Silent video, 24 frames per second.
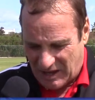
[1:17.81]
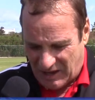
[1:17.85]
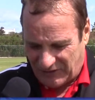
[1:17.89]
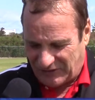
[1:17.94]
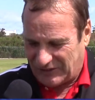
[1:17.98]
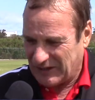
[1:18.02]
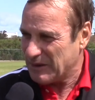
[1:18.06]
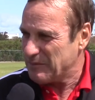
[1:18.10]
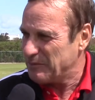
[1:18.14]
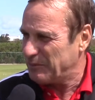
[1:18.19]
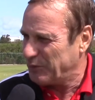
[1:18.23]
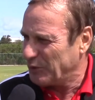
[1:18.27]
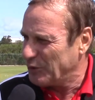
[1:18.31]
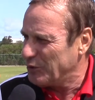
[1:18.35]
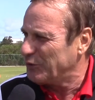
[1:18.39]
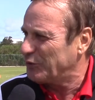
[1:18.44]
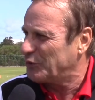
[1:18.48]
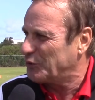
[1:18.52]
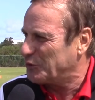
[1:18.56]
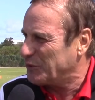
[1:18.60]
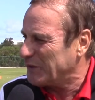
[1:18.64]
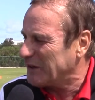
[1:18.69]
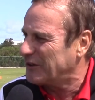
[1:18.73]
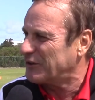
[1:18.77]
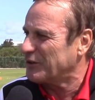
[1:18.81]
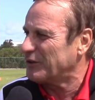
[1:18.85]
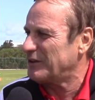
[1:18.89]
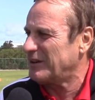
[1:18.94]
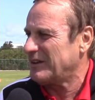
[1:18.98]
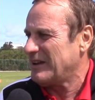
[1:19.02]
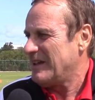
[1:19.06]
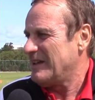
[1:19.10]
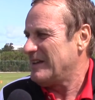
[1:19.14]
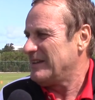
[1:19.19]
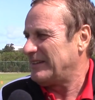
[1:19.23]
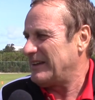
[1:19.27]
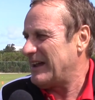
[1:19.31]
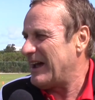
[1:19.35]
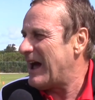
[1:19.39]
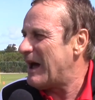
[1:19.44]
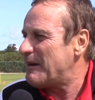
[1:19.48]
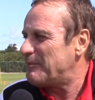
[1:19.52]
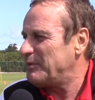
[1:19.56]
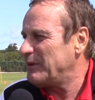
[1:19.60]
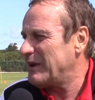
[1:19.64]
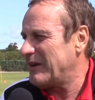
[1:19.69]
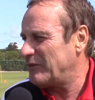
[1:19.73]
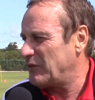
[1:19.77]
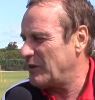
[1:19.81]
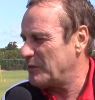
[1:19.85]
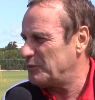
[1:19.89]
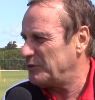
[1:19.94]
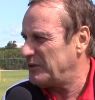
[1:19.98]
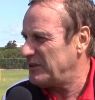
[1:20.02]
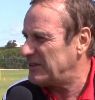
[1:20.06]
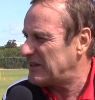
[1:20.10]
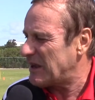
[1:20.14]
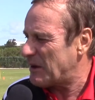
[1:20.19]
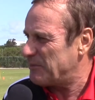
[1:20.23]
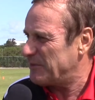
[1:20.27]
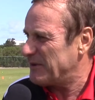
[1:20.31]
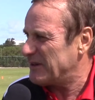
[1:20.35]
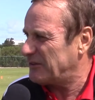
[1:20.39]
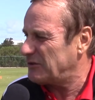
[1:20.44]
they improve quicker, they're happy, everybody is happy.